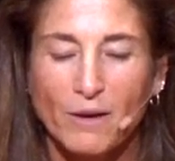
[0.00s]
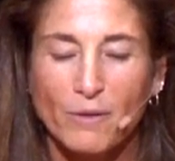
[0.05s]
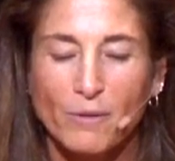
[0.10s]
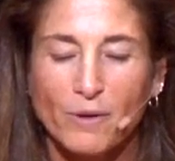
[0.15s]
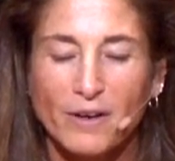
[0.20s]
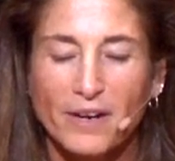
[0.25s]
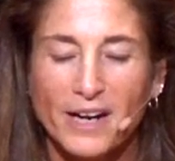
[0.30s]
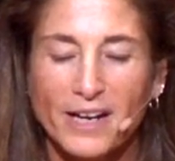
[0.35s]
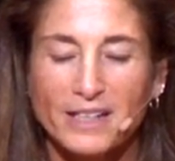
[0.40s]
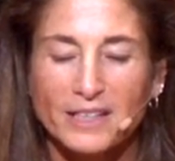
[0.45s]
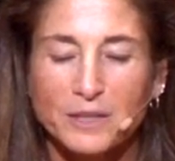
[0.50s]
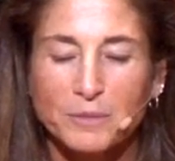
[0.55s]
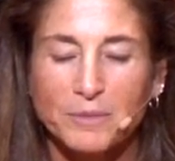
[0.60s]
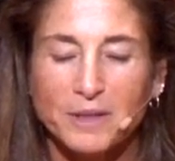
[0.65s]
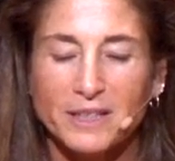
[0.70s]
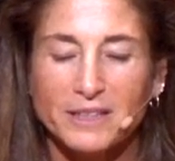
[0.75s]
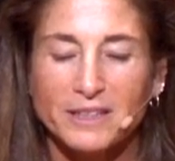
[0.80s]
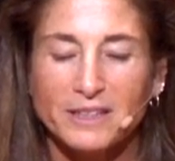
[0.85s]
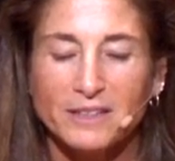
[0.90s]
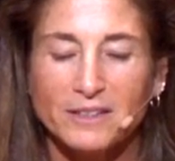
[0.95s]
Whereas,
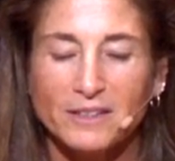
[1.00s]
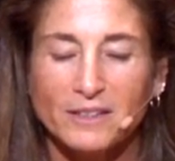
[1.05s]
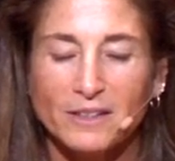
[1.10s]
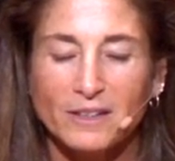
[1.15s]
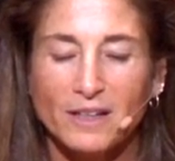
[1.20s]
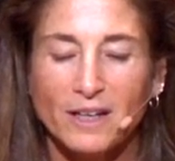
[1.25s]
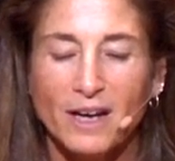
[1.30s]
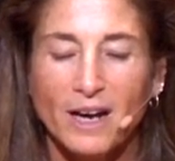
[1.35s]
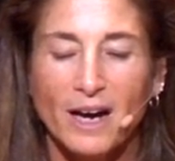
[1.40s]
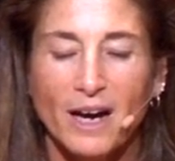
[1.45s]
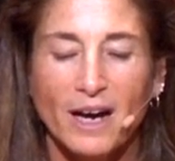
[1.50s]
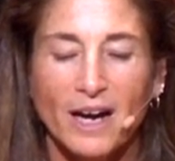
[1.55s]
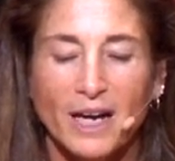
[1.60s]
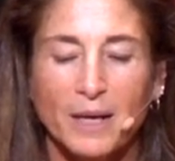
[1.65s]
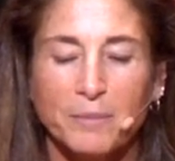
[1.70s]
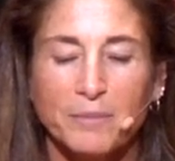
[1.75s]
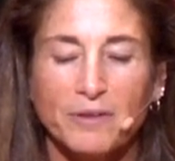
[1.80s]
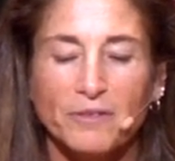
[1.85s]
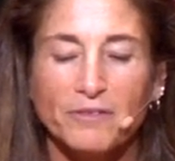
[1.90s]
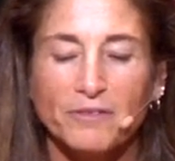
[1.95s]
my dear, I
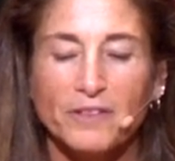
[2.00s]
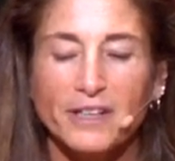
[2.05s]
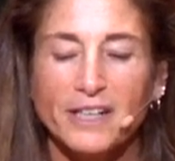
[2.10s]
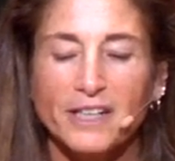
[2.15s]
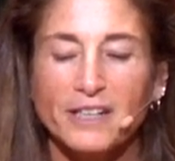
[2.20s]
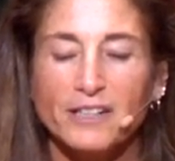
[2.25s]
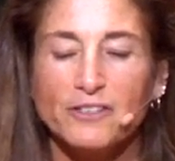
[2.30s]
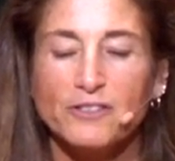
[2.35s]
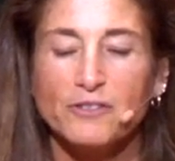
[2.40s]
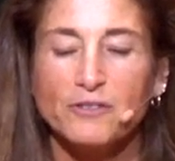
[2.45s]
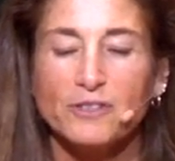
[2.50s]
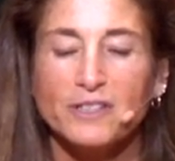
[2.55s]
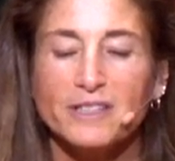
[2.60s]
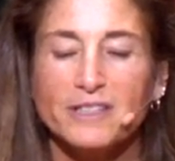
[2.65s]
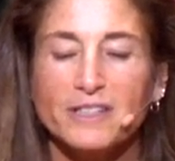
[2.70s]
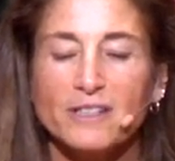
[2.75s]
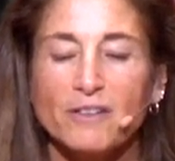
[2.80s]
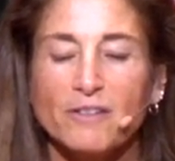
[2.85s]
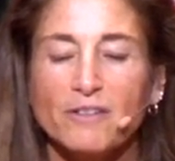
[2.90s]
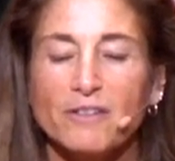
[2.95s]
am afraid you
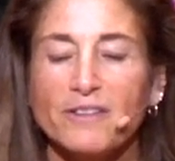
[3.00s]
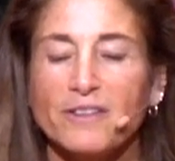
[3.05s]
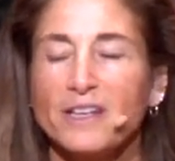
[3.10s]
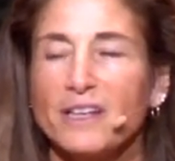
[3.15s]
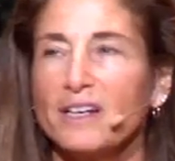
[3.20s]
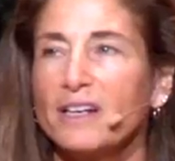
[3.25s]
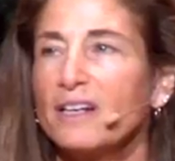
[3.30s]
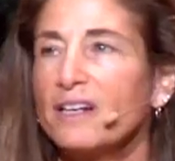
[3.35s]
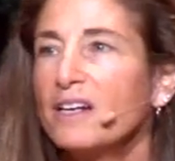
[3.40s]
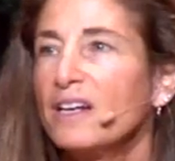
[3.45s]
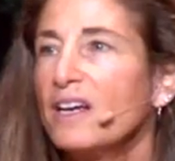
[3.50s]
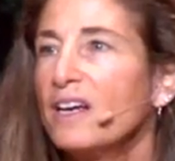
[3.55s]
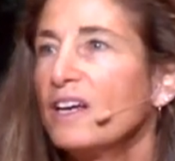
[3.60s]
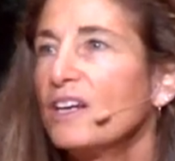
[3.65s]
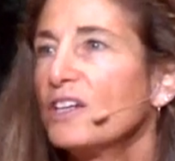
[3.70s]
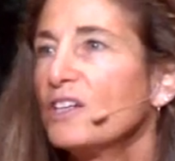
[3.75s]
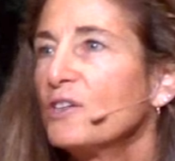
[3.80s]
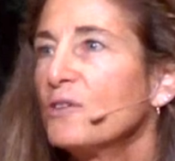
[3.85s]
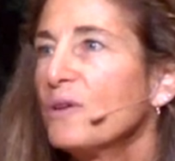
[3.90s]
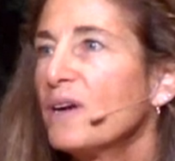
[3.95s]
still think
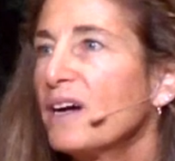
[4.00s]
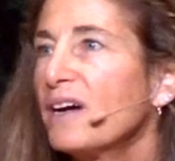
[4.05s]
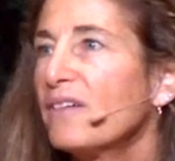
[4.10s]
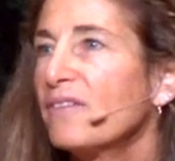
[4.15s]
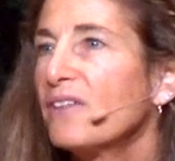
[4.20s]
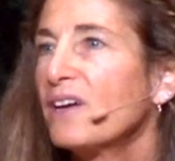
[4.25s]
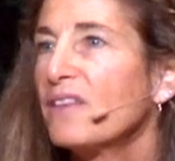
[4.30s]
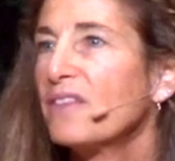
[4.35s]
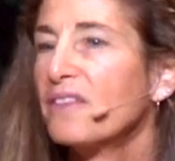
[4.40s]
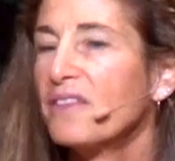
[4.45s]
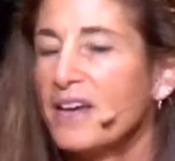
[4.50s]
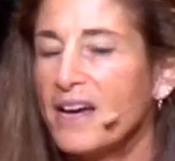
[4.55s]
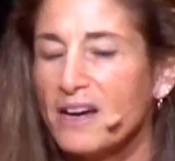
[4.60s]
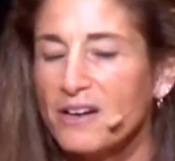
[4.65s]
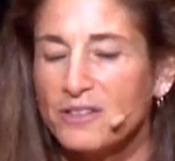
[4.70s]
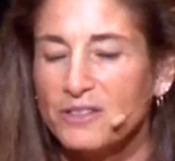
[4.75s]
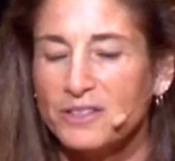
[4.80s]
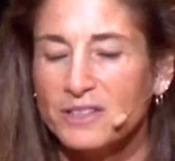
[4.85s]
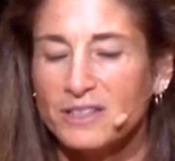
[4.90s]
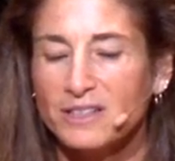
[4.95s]
you have
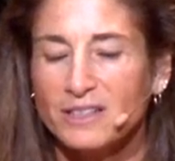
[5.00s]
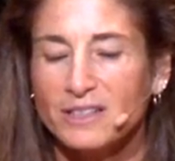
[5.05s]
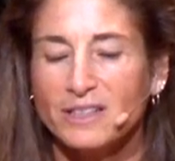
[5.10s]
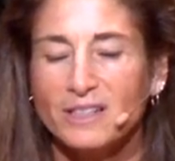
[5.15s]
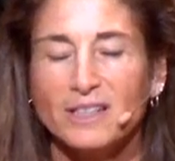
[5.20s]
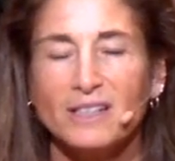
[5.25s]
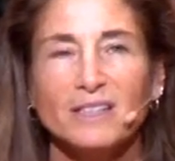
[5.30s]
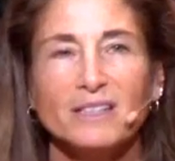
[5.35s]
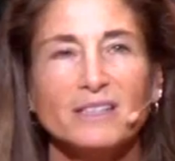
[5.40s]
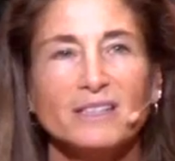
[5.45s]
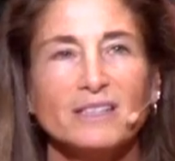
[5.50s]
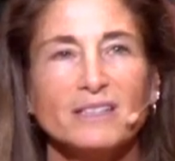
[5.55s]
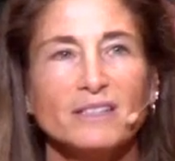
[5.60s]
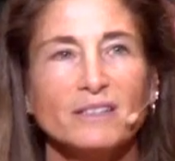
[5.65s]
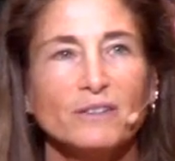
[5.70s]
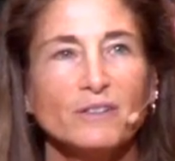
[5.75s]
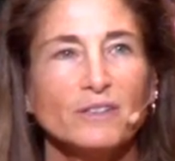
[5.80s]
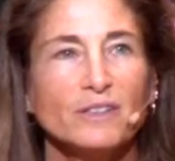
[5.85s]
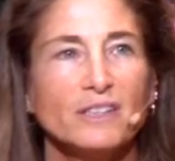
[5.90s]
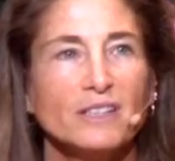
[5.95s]
1,000
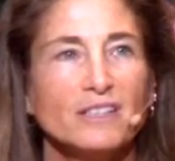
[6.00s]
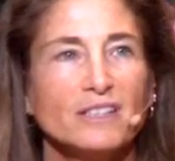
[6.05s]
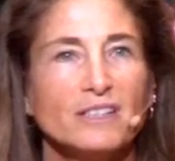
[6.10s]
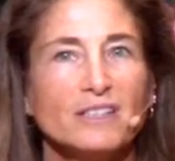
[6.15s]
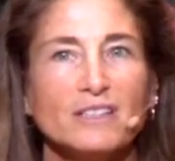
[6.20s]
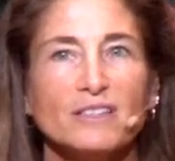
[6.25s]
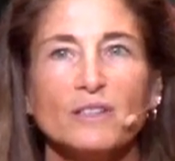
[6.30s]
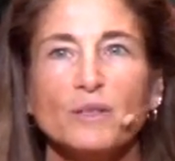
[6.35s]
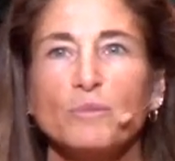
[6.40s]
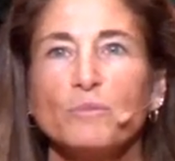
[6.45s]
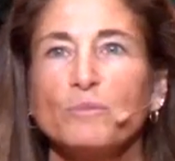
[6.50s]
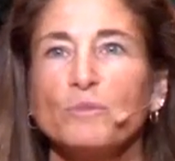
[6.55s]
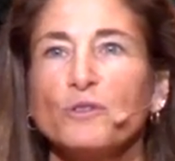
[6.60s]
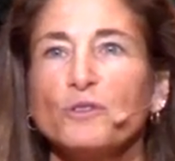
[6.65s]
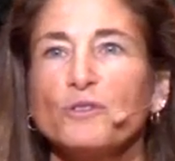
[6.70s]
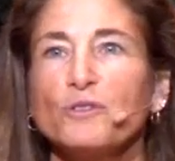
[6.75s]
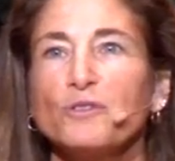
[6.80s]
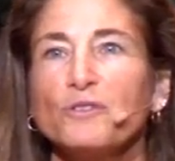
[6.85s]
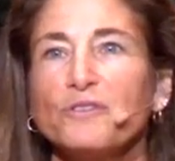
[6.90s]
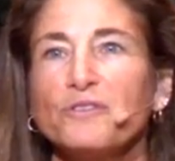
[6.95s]
serious
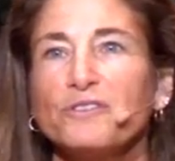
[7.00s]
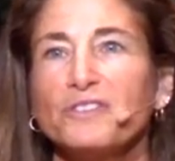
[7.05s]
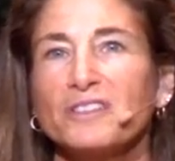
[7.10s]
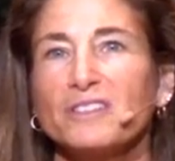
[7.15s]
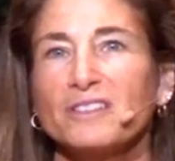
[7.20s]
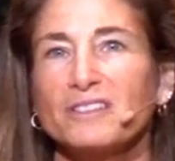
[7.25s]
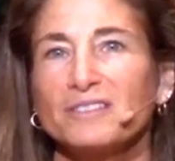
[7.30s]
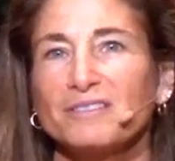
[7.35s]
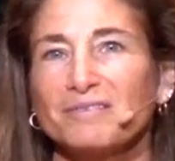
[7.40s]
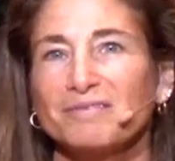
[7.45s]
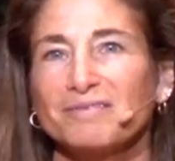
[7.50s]
moves."